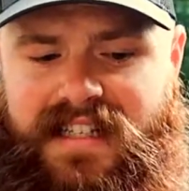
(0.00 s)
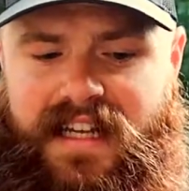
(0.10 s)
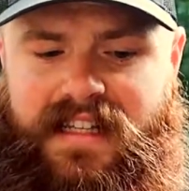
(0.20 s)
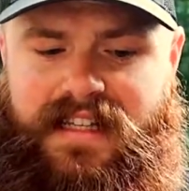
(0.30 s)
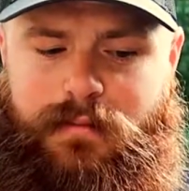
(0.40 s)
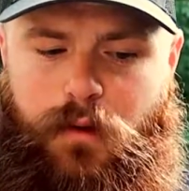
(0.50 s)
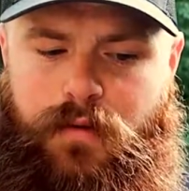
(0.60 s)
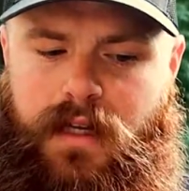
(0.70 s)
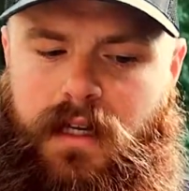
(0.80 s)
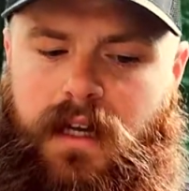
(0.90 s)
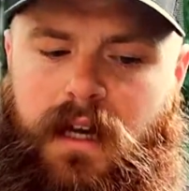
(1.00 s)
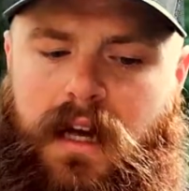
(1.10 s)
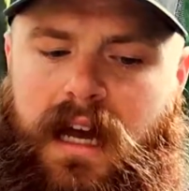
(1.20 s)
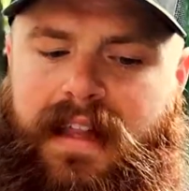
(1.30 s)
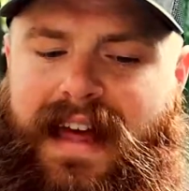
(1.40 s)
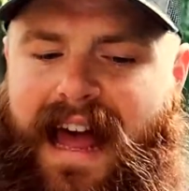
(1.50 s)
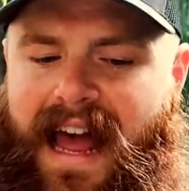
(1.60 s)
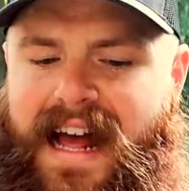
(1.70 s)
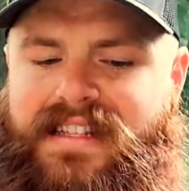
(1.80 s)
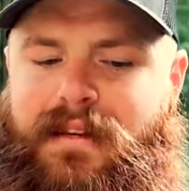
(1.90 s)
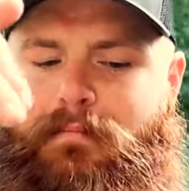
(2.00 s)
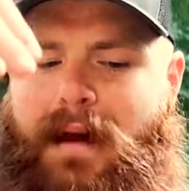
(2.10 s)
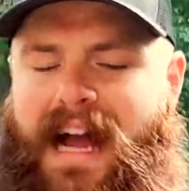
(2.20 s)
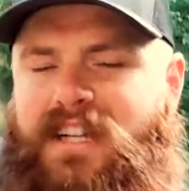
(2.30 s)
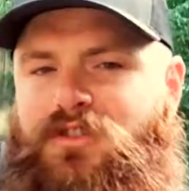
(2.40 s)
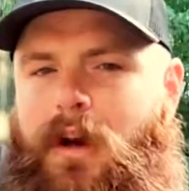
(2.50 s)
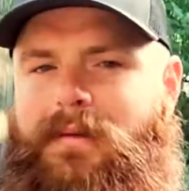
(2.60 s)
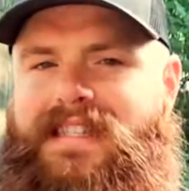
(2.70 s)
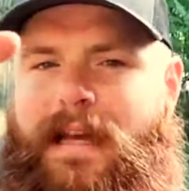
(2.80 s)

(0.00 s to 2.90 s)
did in this movie, and the ads and backdrop. It's